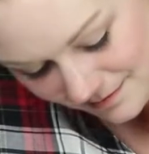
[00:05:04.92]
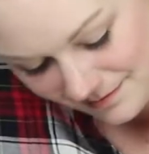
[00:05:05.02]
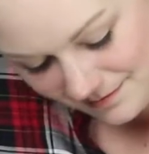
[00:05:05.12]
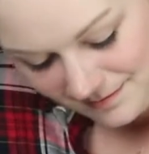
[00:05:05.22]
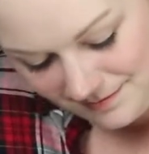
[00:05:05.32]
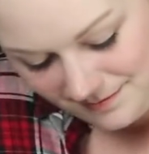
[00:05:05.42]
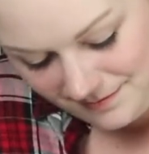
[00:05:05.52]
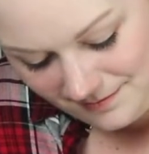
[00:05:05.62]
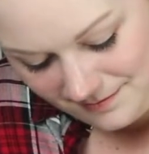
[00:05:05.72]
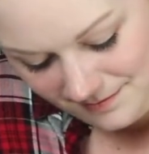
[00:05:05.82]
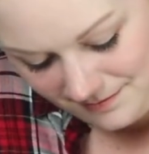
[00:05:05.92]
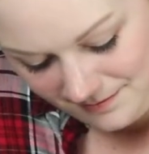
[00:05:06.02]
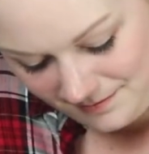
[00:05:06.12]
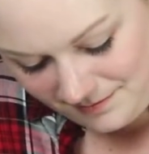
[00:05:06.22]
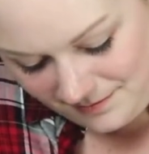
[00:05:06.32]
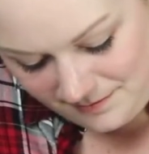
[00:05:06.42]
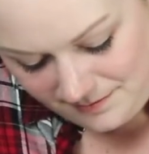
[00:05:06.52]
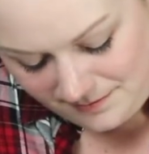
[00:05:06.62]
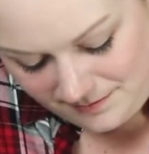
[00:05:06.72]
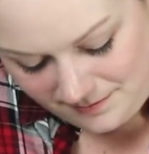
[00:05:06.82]

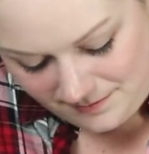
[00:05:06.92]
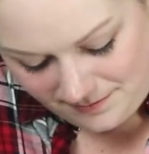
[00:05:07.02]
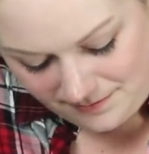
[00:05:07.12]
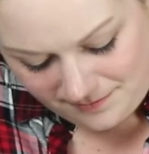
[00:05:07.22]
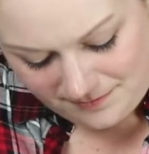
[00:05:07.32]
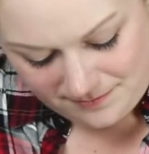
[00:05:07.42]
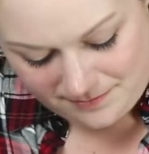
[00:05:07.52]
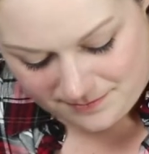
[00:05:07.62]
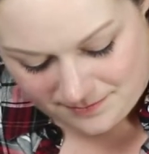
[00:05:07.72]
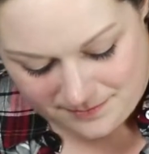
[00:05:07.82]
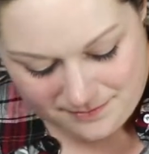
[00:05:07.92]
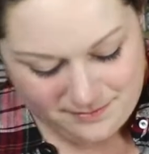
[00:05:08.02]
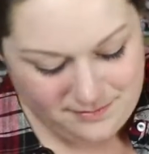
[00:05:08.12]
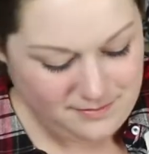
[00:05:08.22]
This person isn't speaking.